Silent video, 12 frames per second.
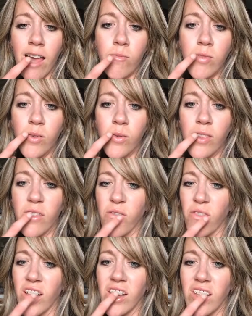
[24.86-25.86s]
between the
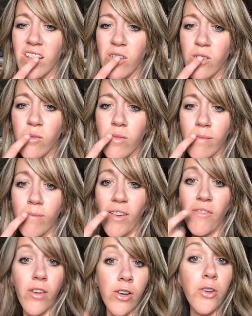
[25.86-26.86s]
front two, my
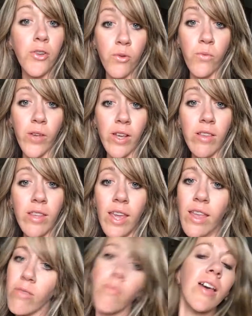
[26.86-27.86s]
front two real
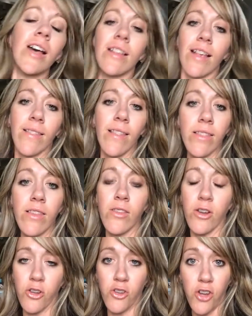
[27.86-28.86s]
teeth because I think that
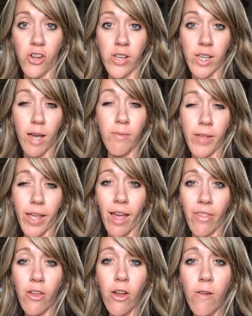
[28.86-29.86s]
they're starting to come
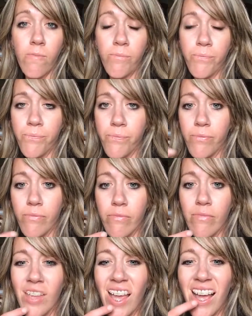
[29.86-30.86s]
together
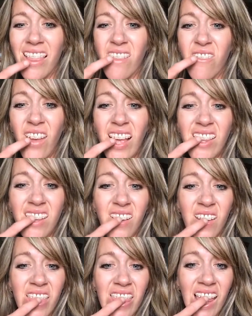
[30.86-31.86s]
and the fake
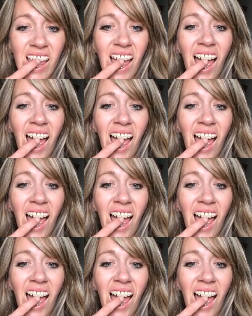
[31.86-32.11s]
tooth